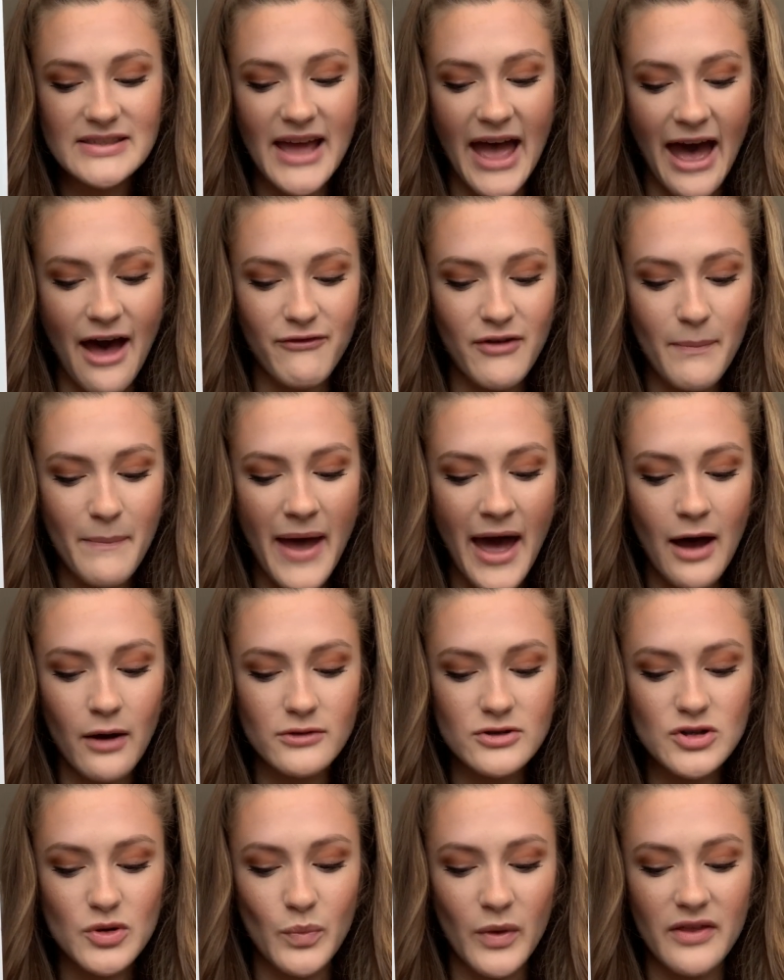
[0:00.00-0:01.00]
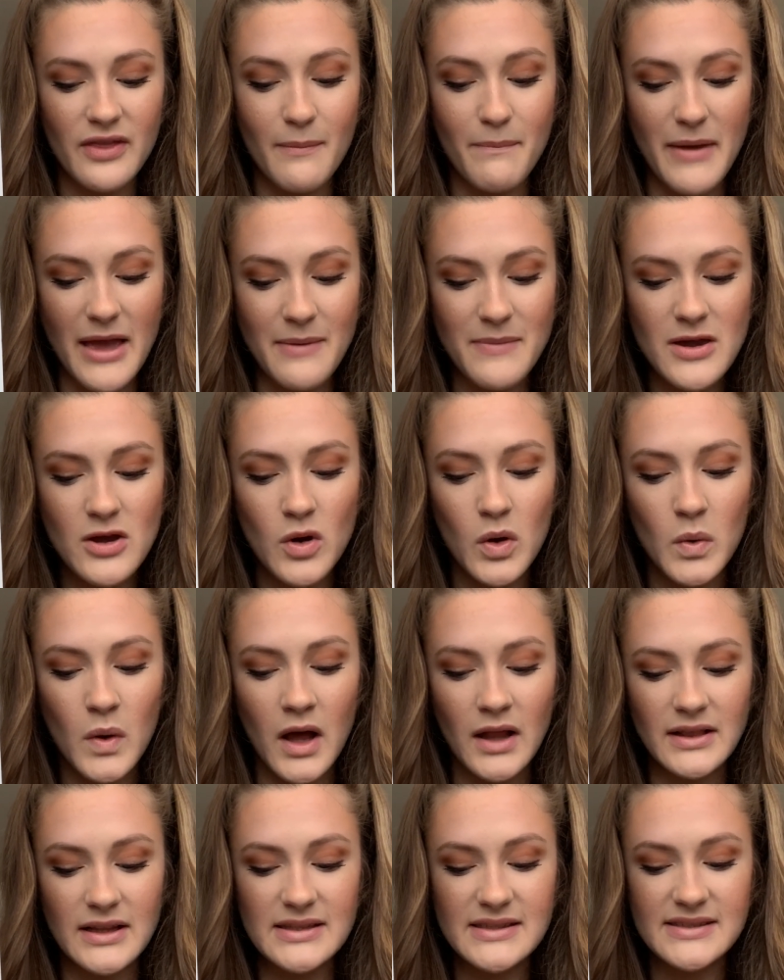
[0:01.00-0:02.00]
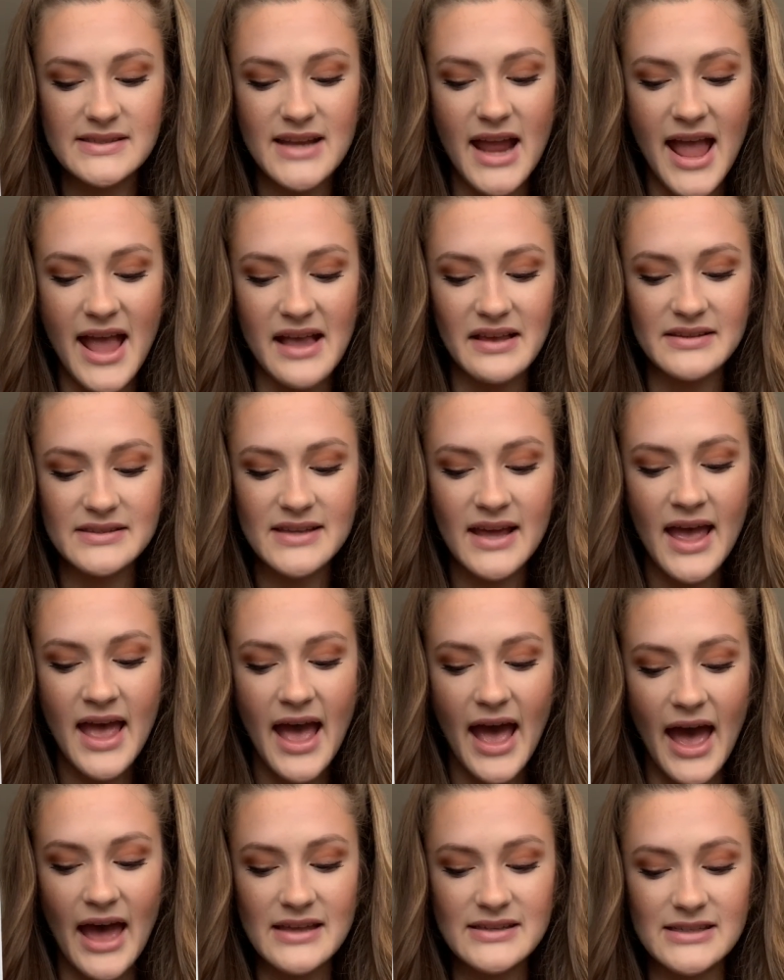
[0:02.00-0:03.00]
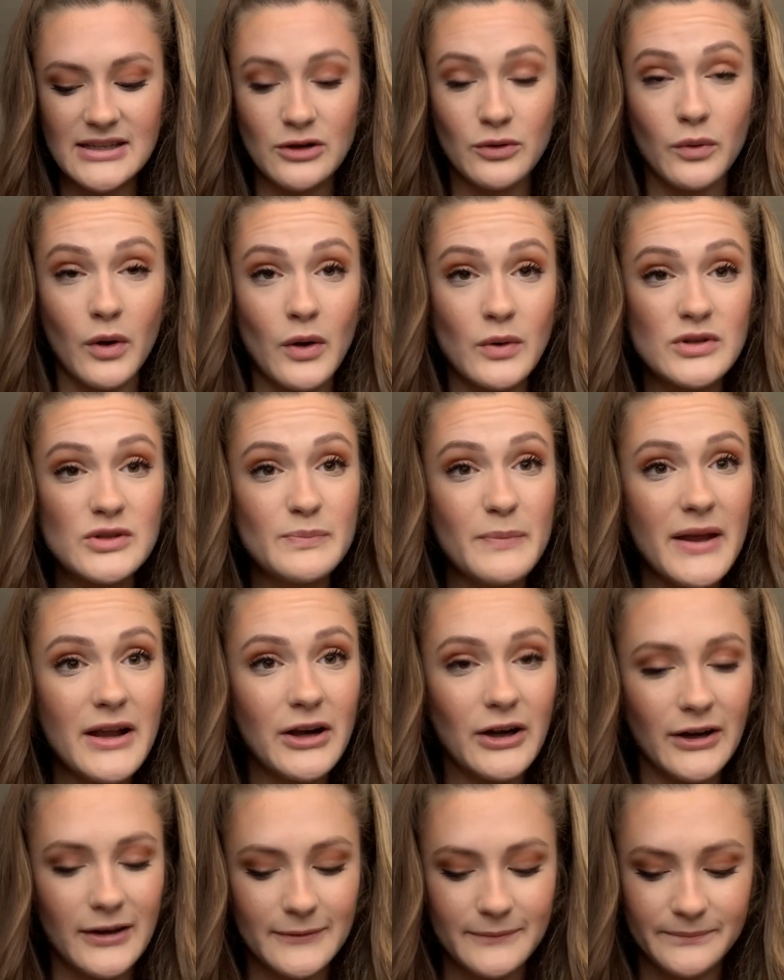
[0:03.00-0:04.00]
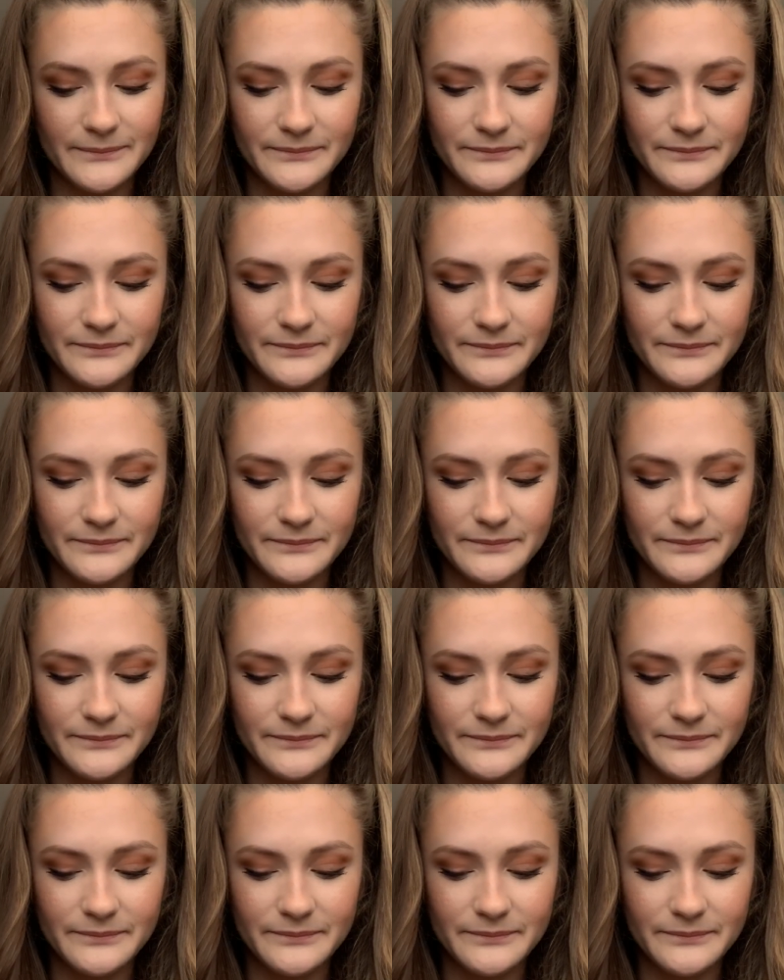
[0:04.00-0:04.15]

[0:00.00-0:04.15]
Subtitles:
have a pouch where the baby koala stays as he grows bigger.